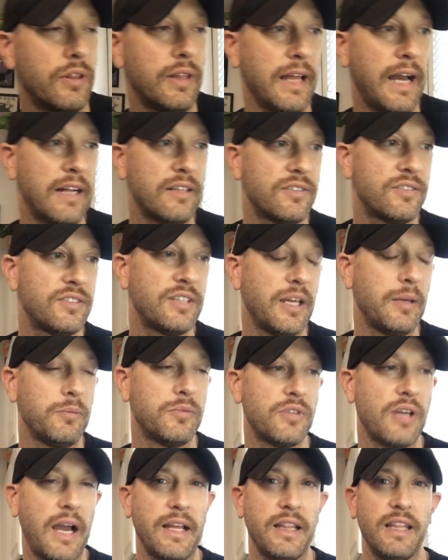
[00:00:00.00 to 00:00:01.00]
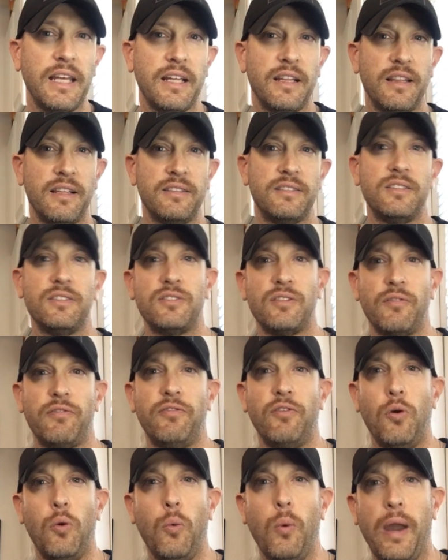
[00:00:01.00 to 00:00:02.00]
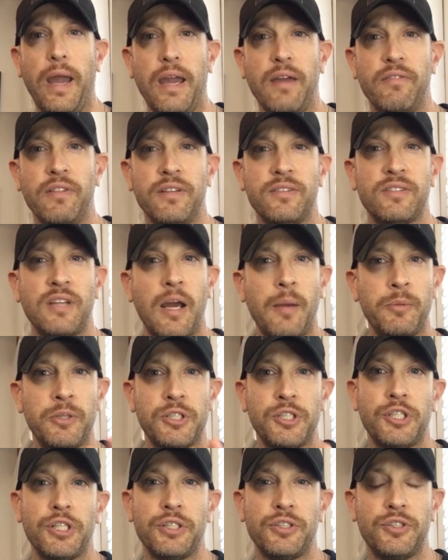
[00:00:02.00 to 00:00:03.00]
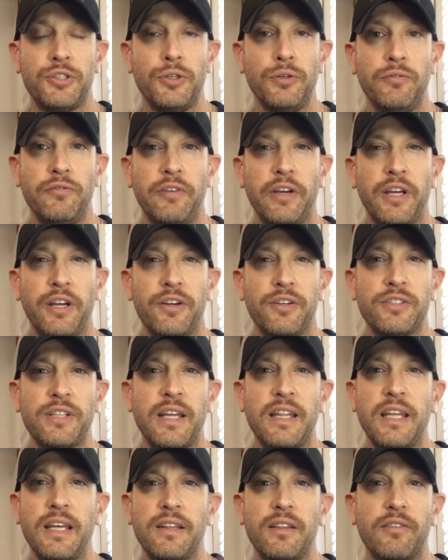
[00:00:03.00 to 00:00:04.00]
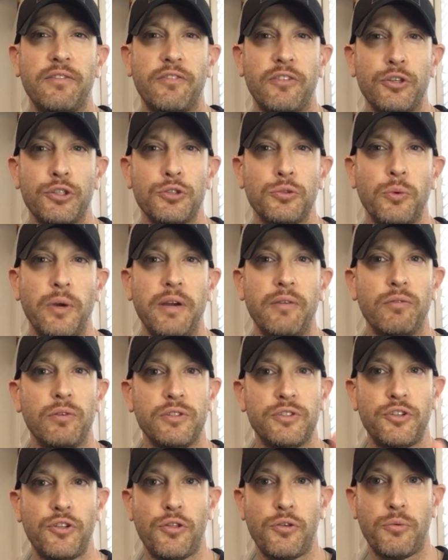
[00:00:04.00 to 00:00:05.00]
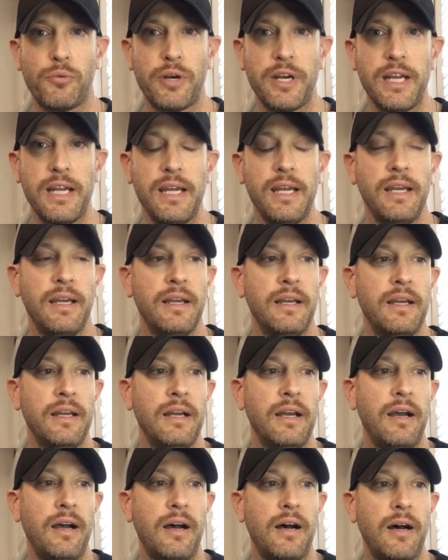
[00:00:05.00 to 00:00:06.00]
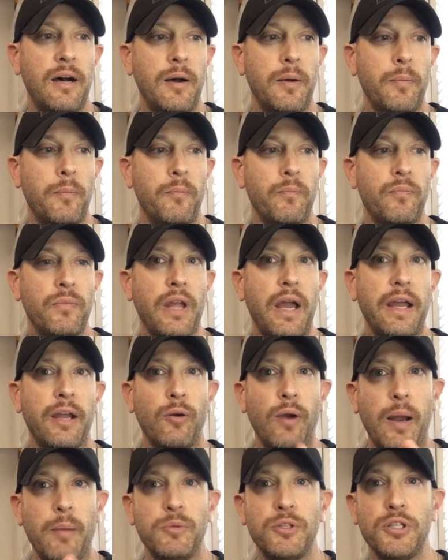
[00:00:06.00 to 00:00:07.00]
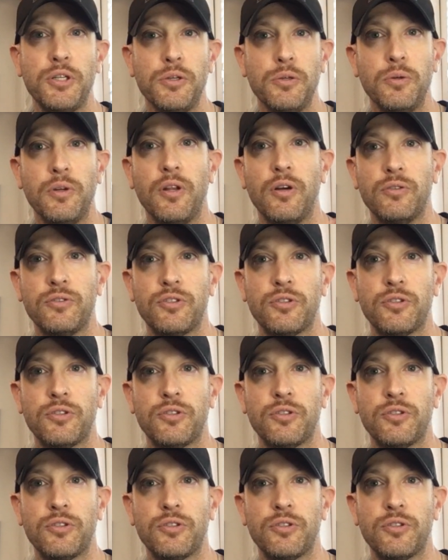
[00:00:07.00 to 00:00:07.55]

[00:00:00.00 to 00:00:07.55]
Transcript: that seems, I think this is the full wave. This time it's just 2 figures. I think the first wave was 3. I grabbed 2 of those